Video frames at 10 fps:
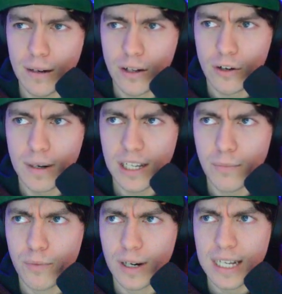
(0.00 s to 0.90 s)
to my
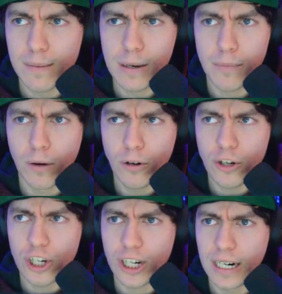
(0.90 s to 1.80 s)
surprise, my opponent
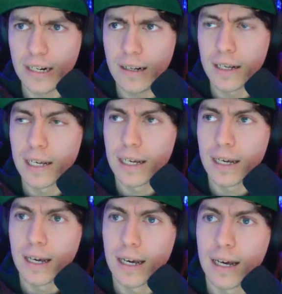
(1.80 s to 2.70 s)
shielded.
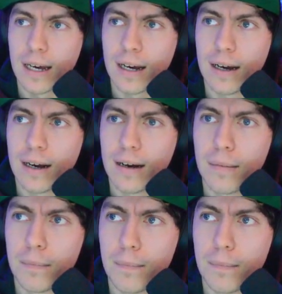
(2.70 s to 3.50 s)
And